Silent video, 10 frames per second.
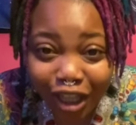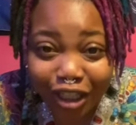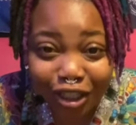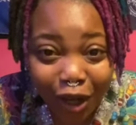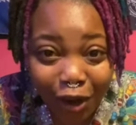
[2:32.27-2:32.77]

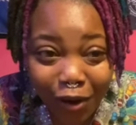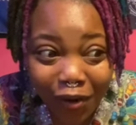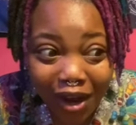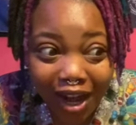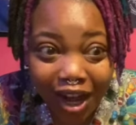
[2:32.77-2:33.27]

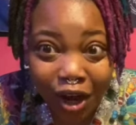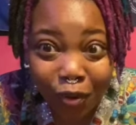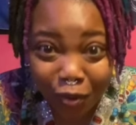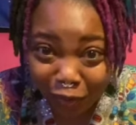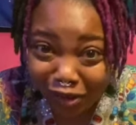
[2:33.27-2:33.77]
So
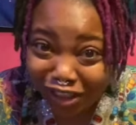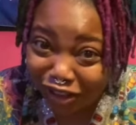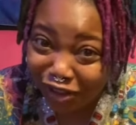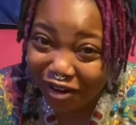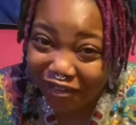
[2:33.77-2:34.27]
we will
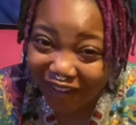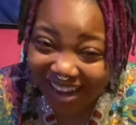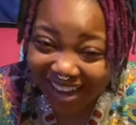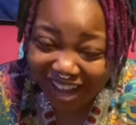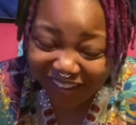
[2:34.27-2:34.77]
sure
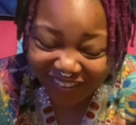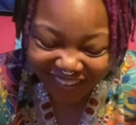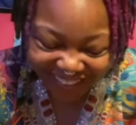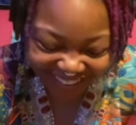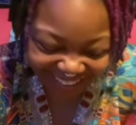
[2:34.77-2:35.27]
find out.
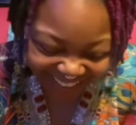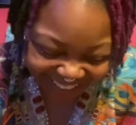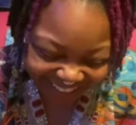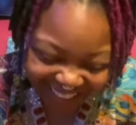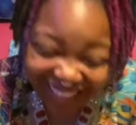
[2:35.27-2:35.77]

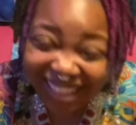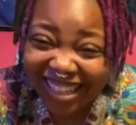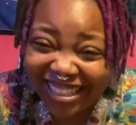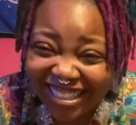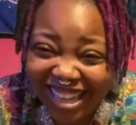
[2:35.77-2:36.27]

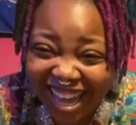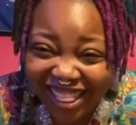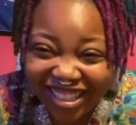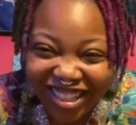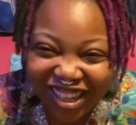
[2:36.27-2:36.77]
Let's see how
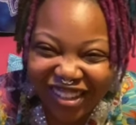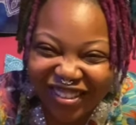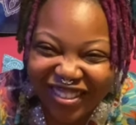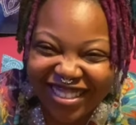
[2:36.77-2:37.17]
this goes.